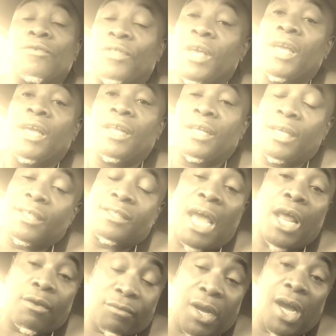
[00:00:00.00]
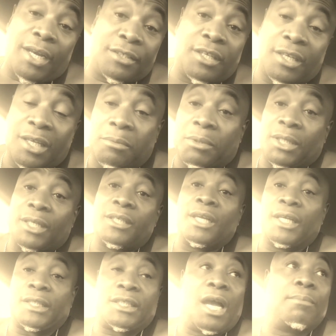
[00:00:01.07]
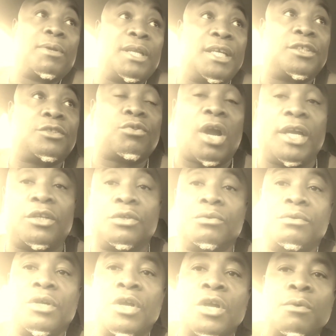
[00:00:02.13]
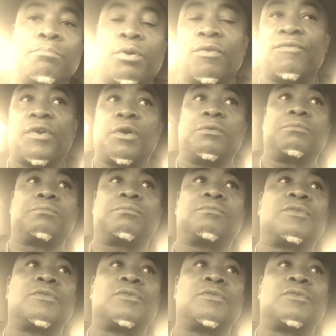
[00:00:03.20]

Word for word: then it's not of God, it's a demon. It's something that's trying to pervert,